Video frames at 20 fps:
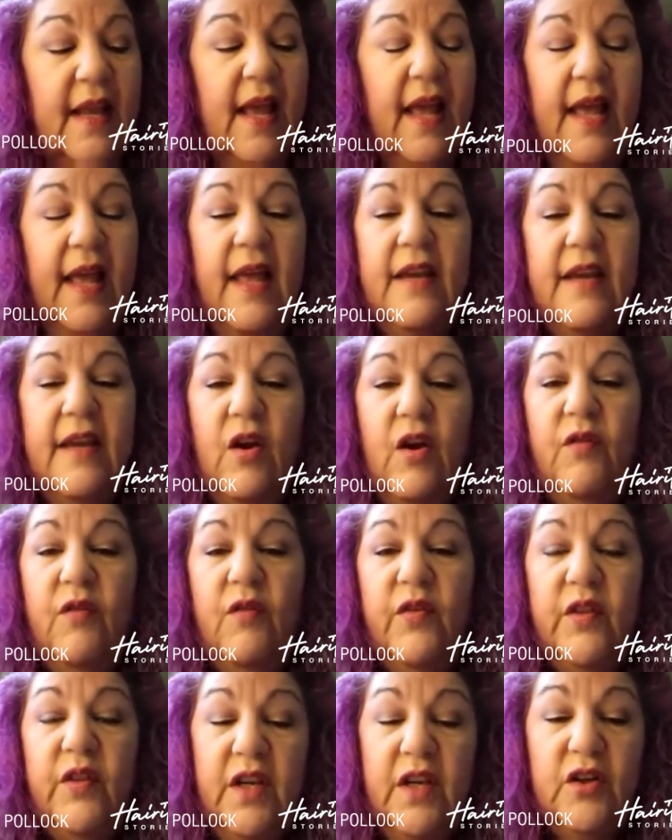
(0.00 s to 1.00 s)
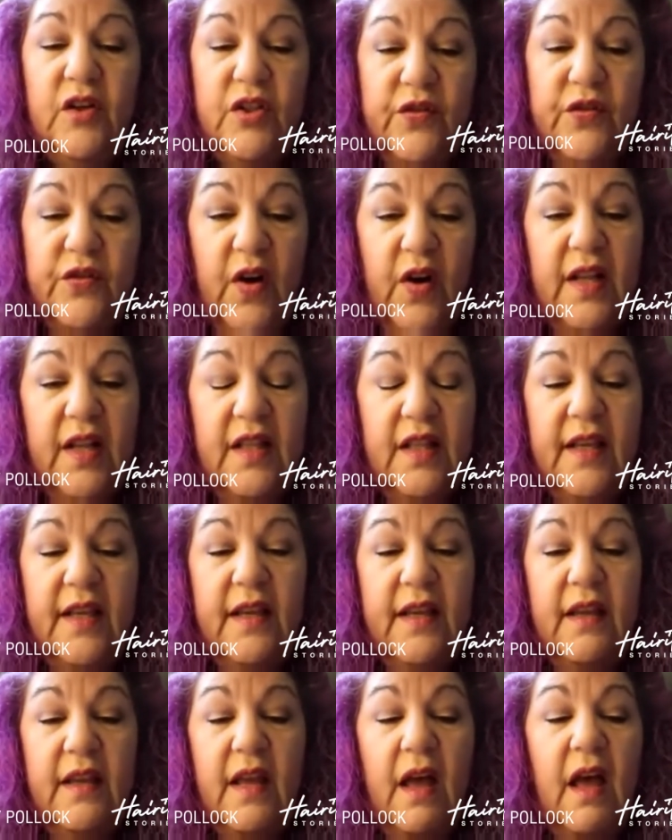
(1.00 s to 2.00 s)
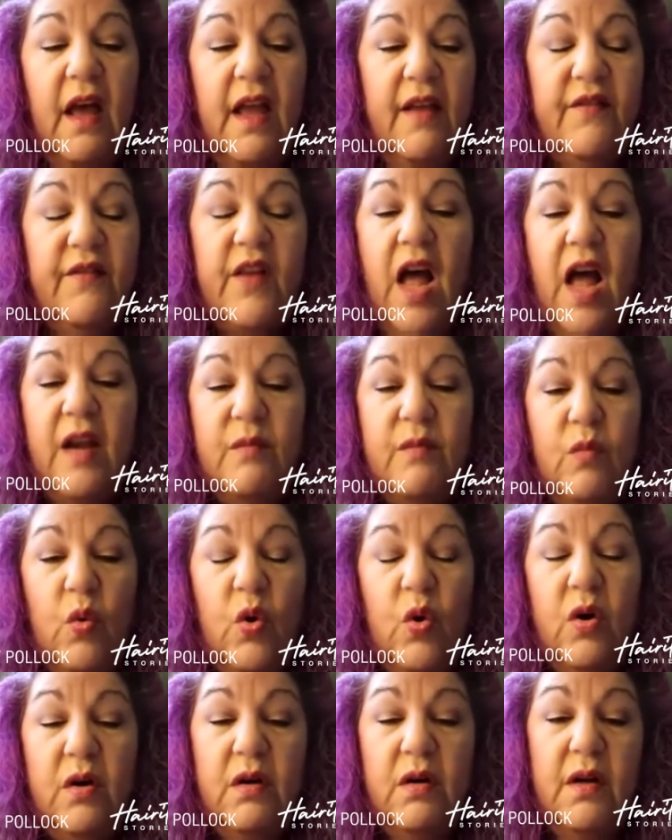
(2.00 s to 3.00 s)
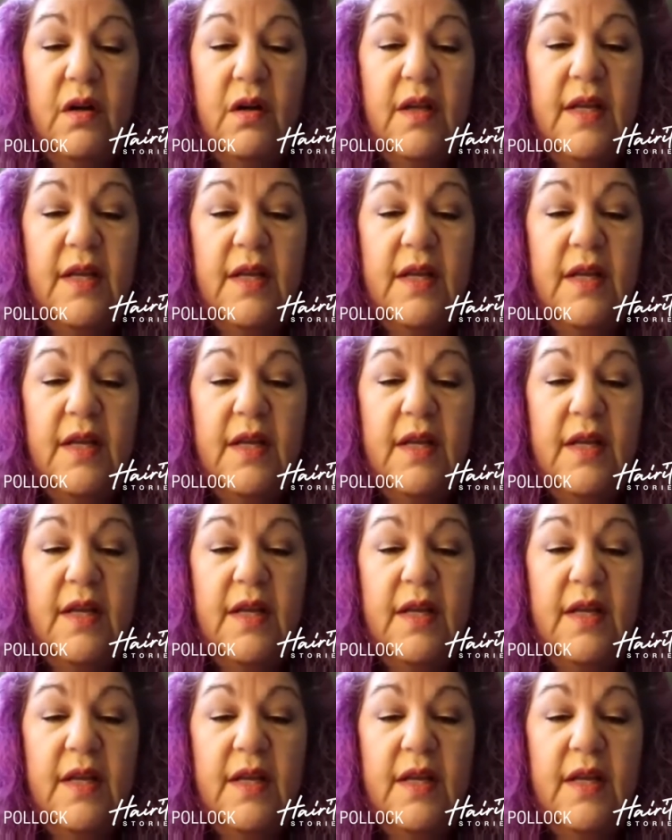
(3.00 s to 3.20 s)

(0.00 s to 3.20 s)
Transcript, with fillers: And over the years, frankly, I have gotten more